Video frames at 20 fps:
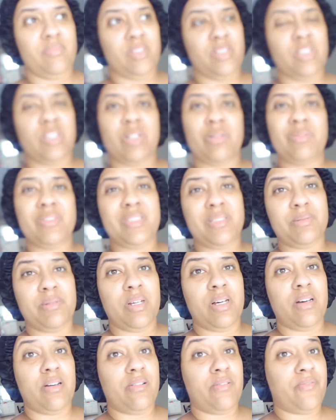you know, it's
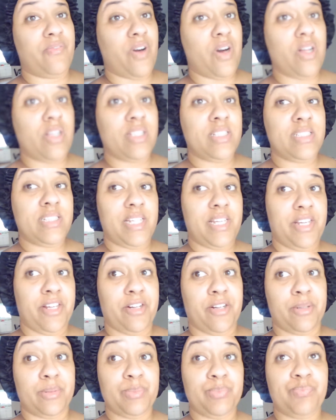fall is
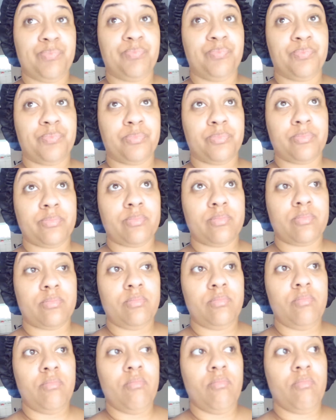here.
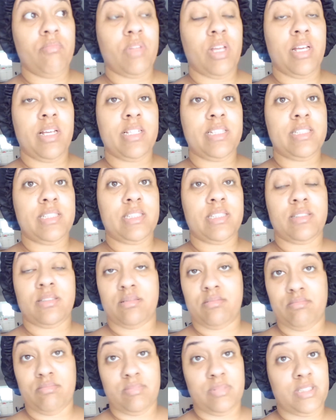It's
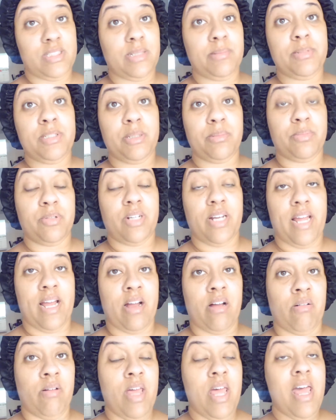September
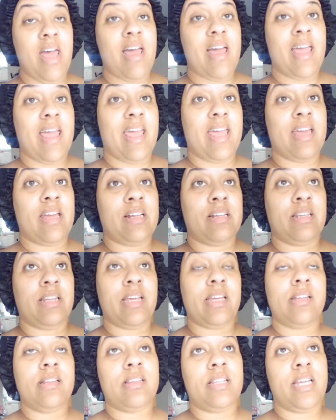now, and
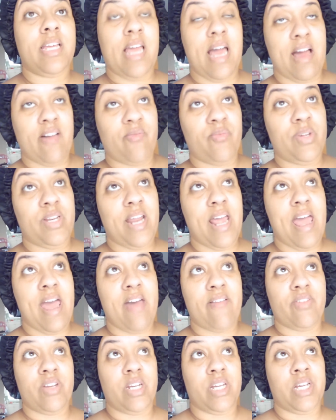lately I've been
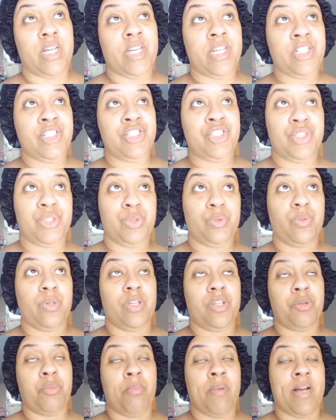having an issue
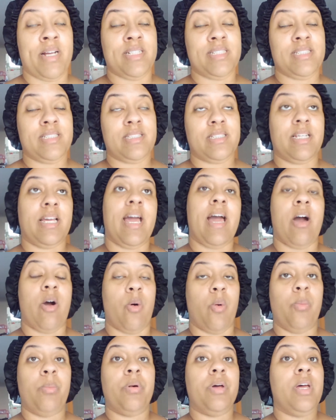with my
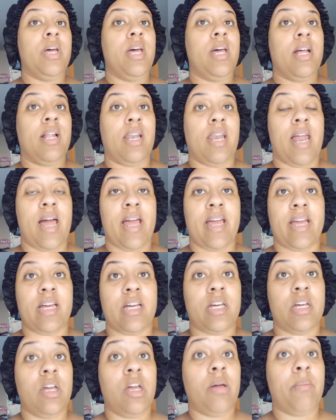scalp.
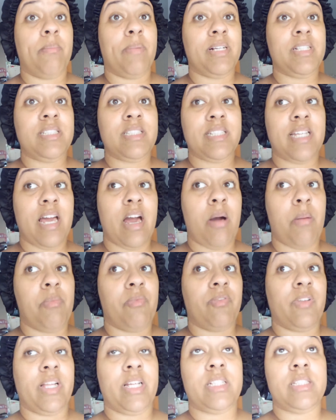Like, my scalp
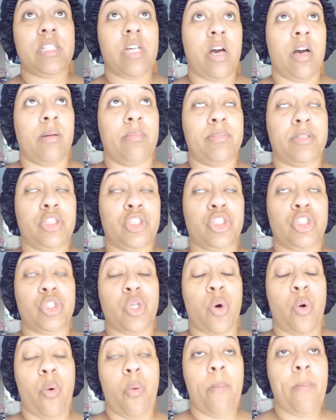flakes up
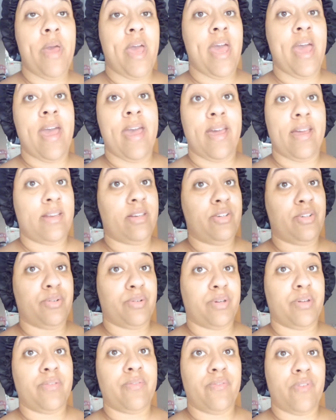so bad
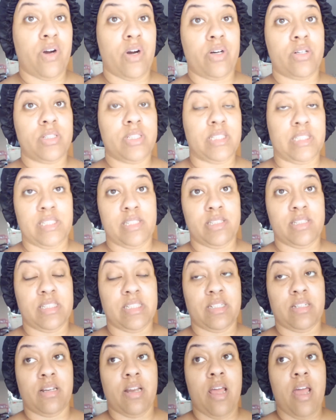during fall
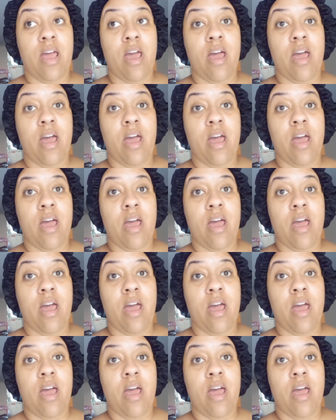season,